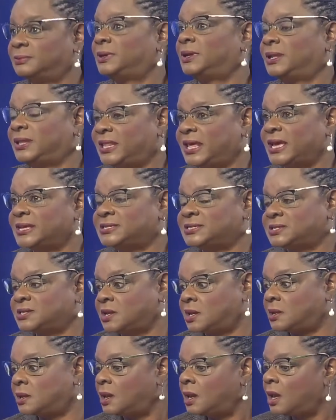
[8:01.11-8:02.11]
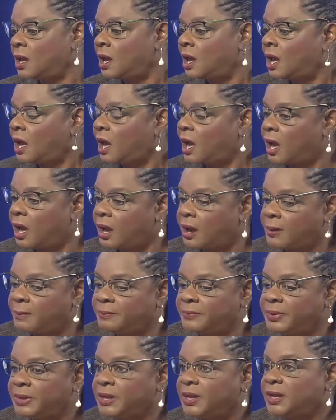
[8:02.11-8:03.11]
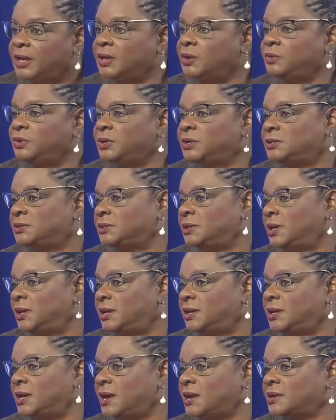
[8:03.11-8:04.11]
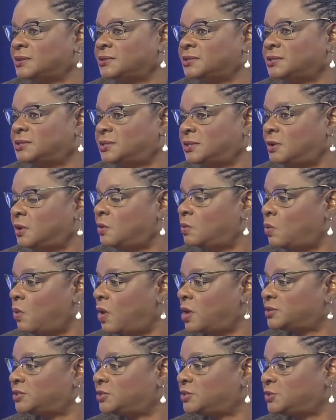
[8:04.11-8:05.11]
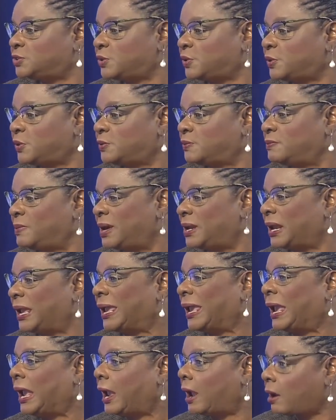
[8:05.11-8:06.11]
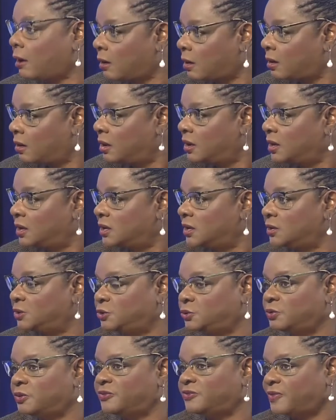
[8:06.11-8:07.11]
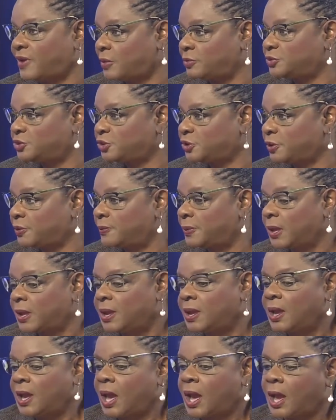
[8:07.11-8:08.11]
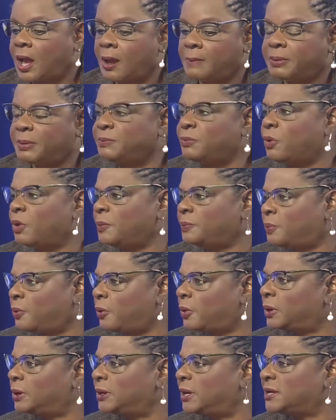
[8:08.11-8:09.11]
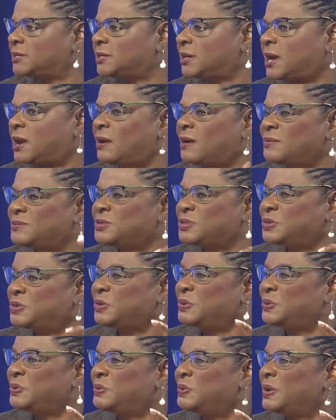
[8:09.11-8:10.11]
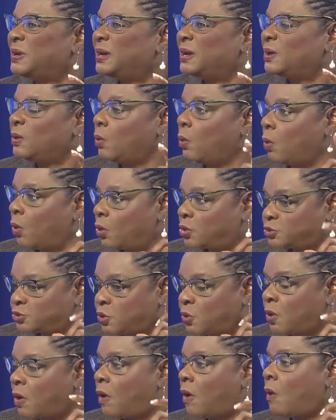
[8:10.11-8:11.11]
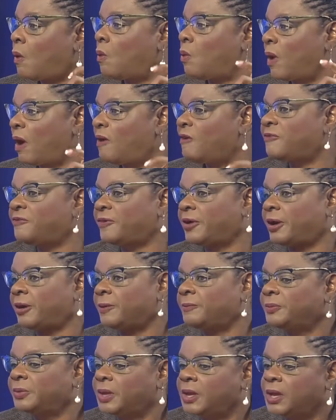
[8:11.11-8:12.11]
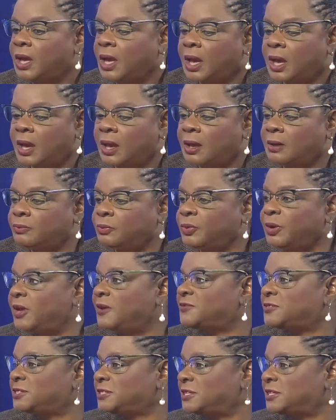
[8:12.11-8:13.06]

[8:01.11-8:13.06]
that's it. He still wants to turn Medicare into a voucher. But more importantly, as it comes to so-called welfare, we have